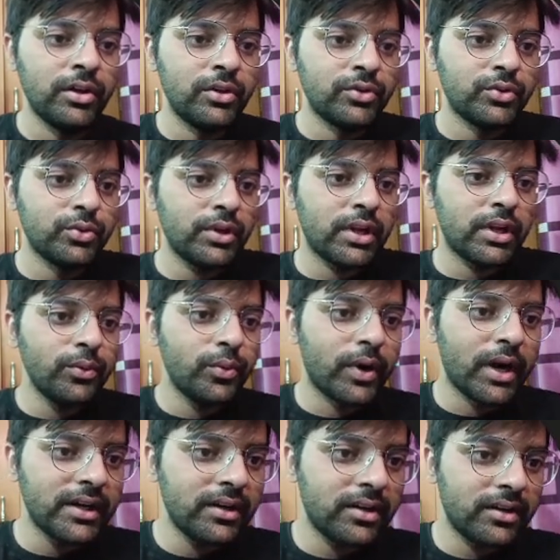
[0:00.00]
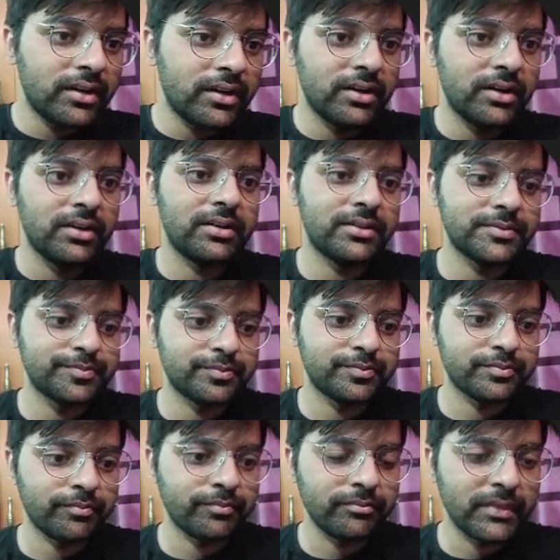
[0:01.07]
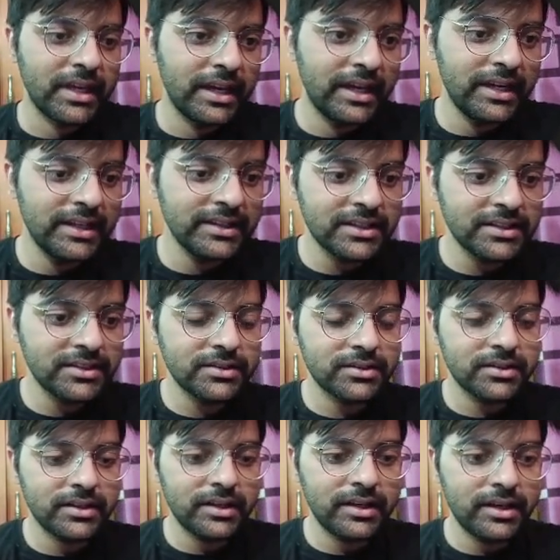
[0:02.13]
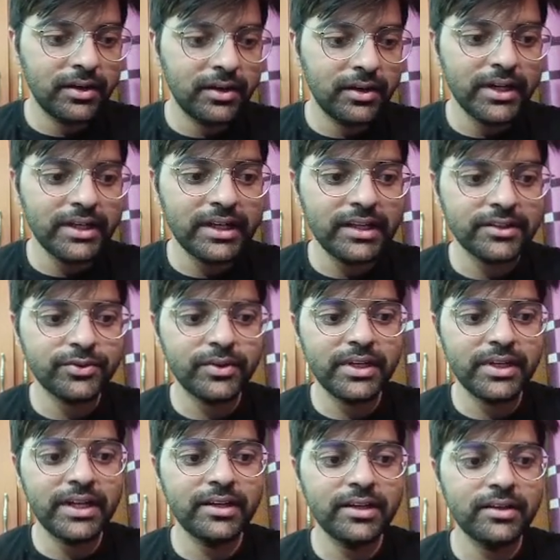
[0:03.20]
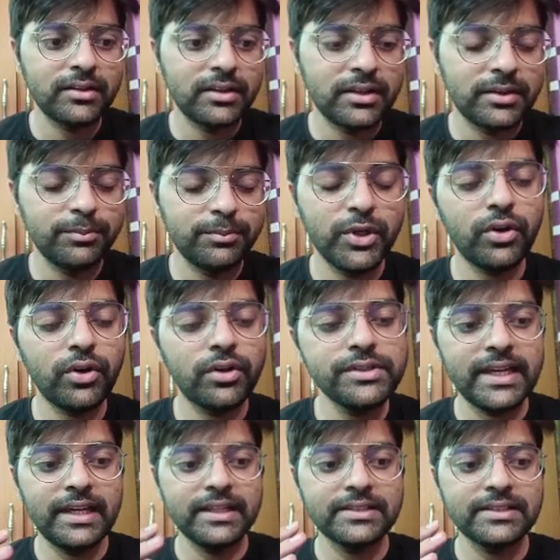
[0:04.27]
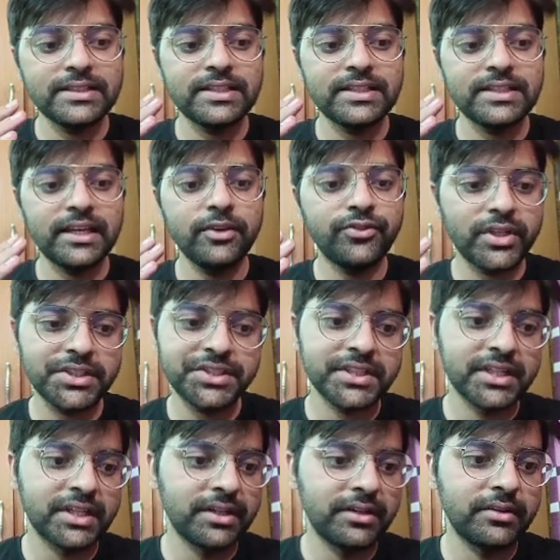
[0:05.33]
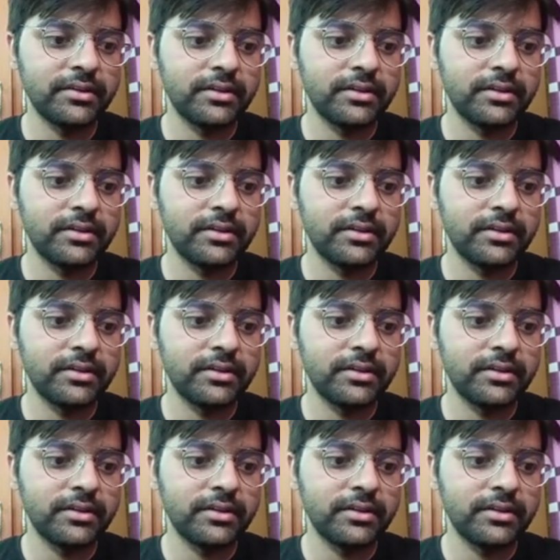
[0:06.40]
So now what Lx will get, because Lx is taking first turn.